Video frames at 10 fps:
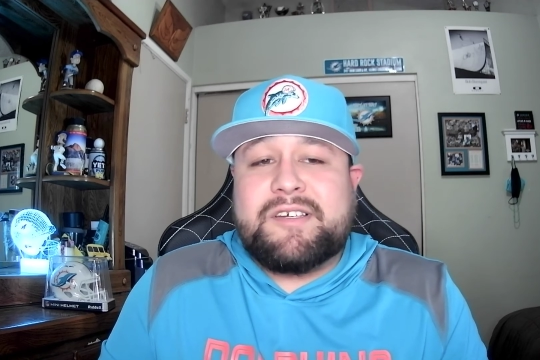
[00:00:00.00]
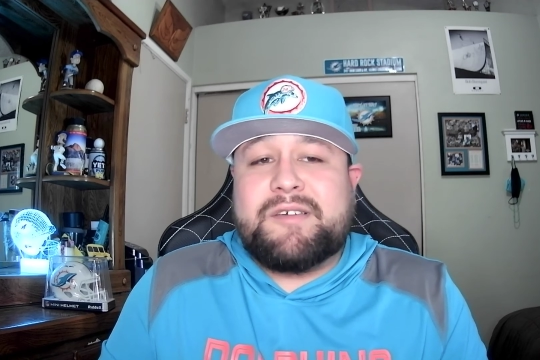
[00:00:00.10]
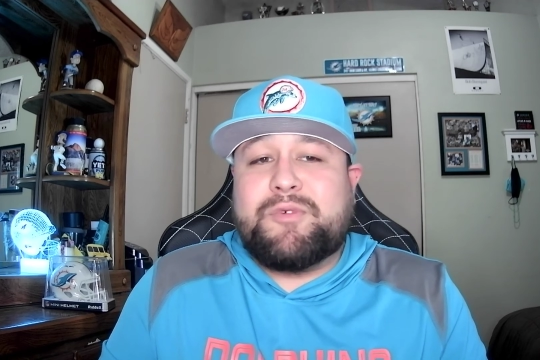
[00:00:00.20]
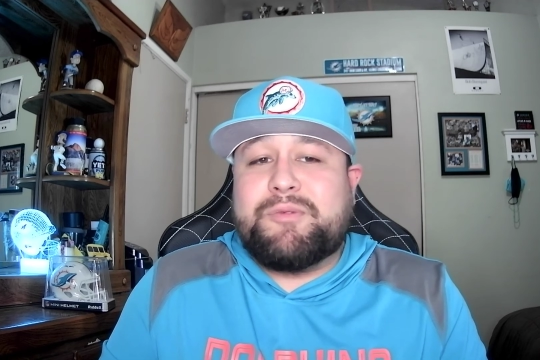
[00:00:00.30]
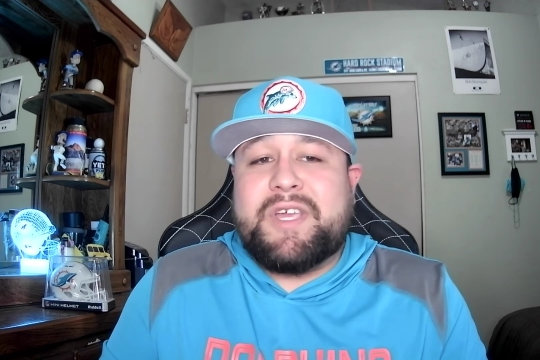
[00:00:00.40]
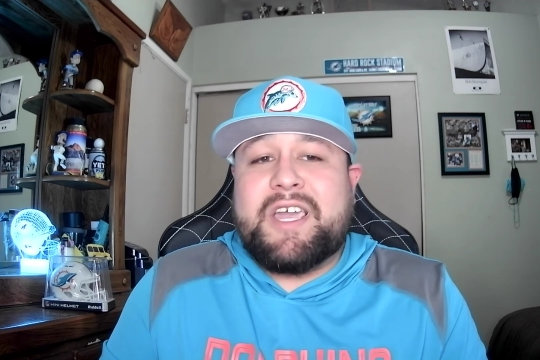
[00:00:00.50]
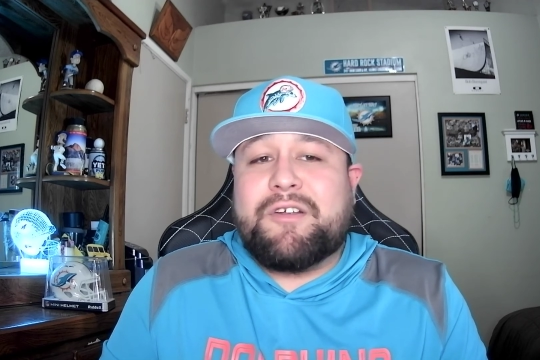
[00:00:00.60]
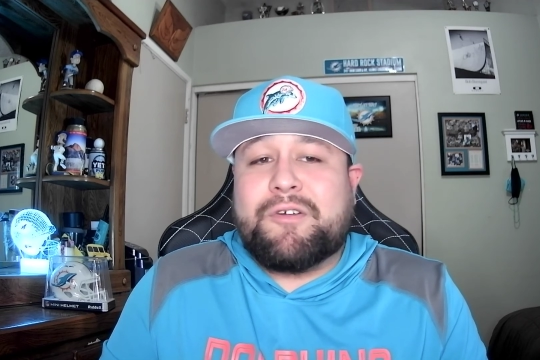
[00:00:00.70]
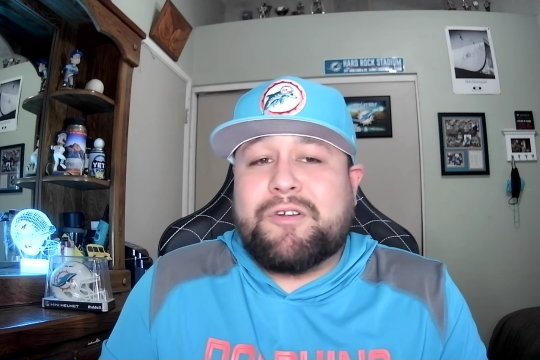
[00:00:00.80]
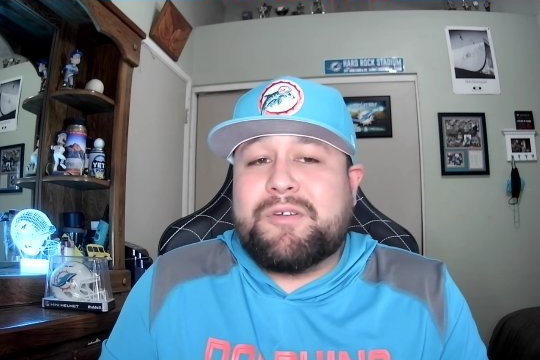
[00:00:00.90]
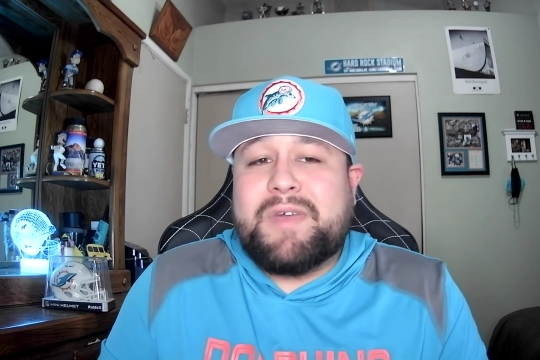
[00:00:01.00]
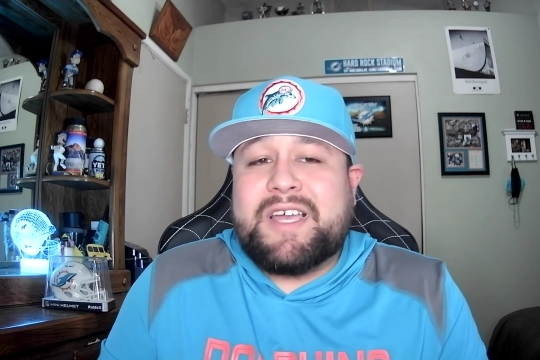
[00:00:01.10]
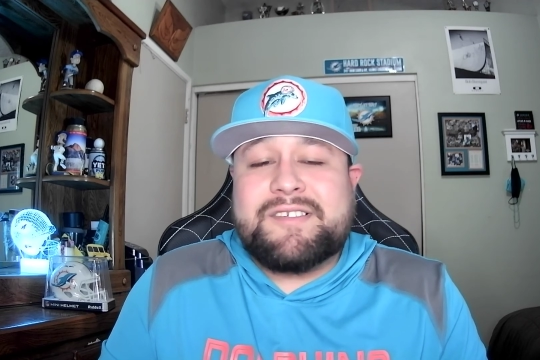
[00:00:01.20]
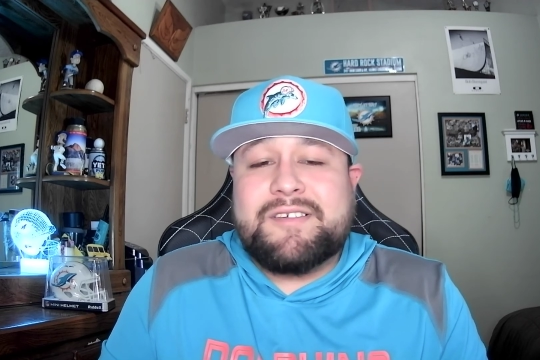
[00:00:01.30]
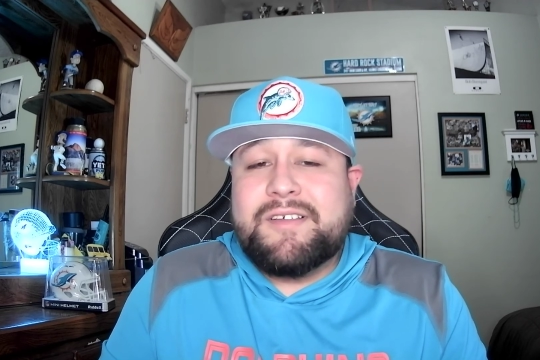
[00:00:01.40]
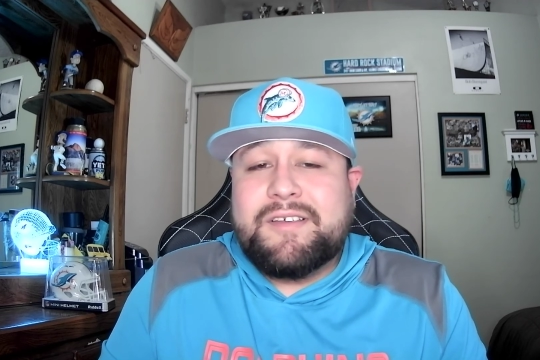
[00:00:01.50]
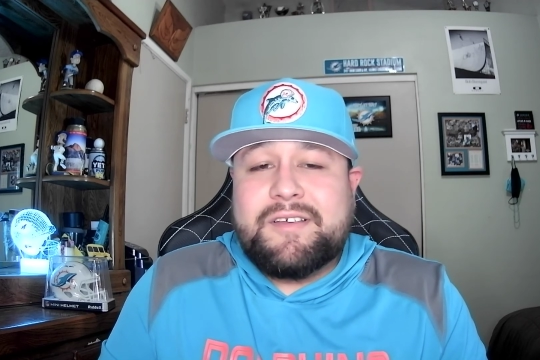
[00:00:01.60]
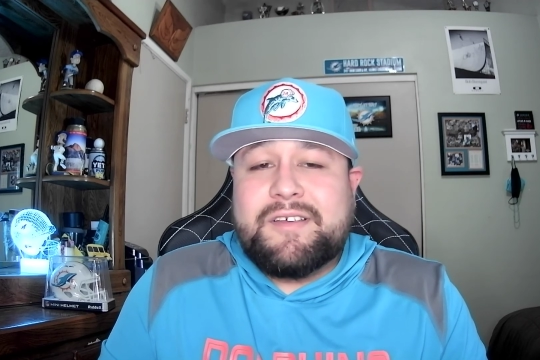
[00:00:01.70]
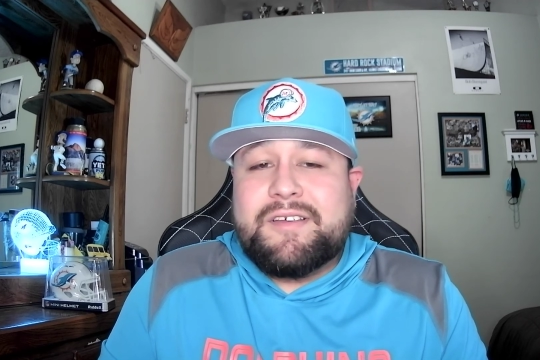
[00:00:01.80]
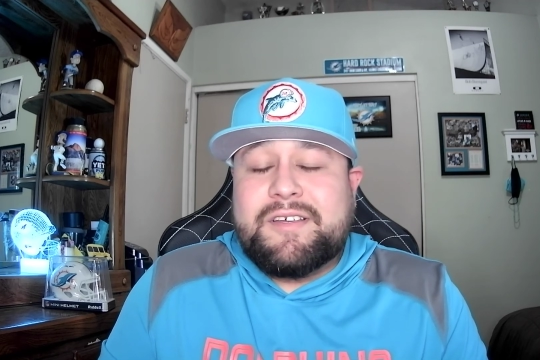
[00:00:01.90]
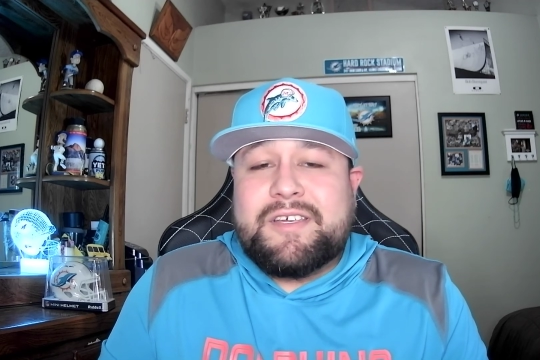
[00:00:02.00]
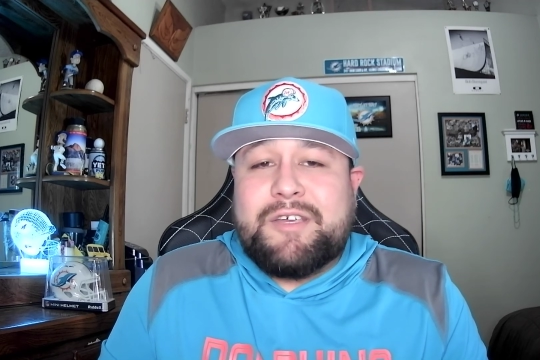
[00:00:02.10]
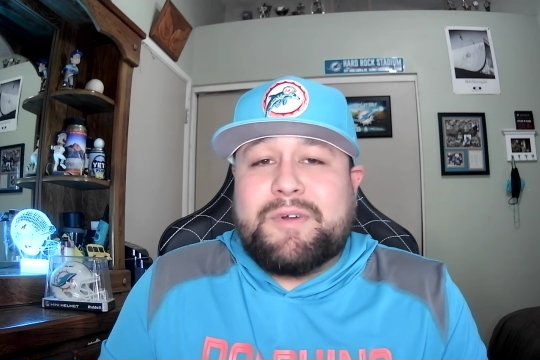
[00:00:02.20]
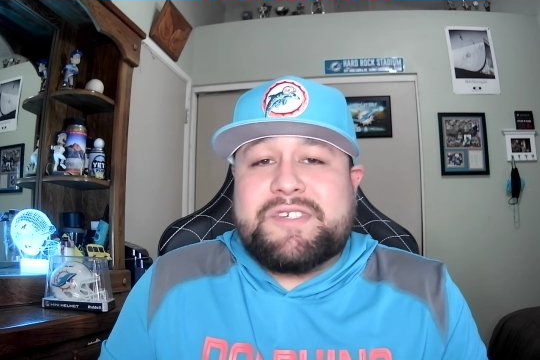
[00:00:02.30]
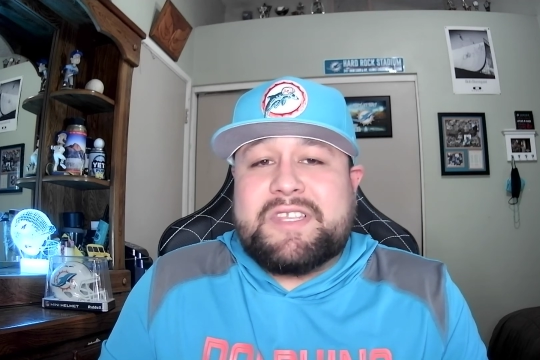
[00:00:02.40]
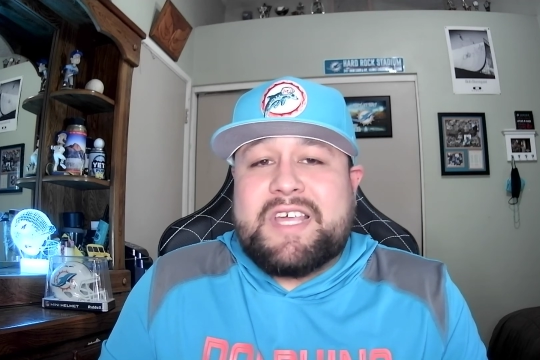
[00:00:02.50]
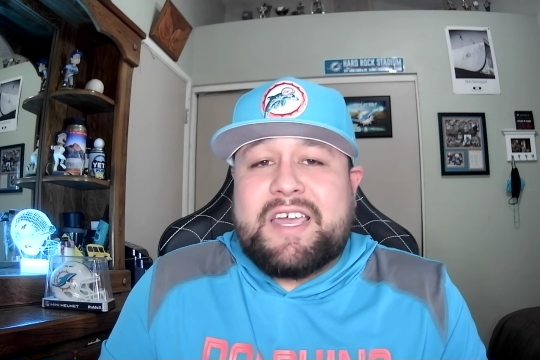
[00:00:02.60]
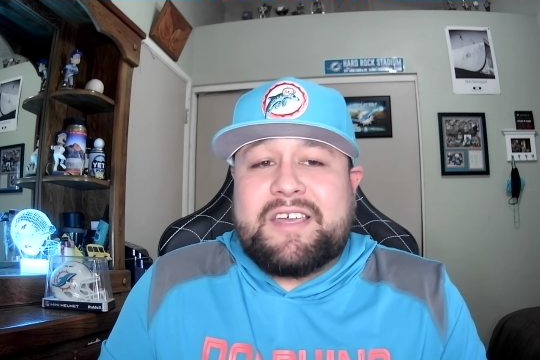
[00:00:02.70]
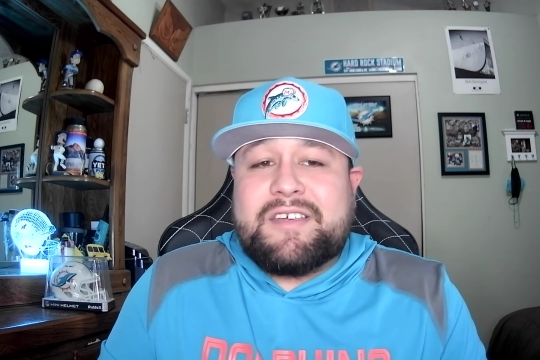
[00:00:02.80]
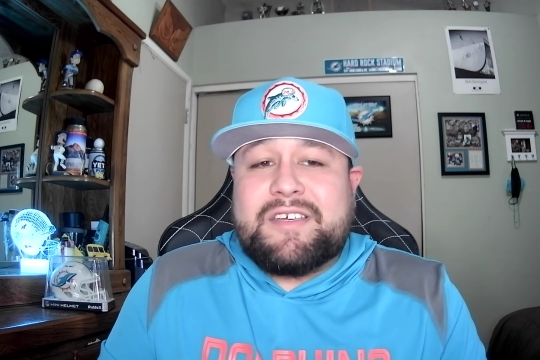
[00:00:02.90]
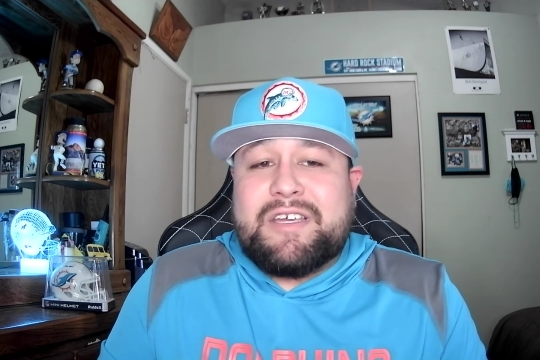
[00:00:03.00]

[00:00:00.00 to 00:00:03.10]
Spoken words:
When we had our quarterbacks, he wasn't that.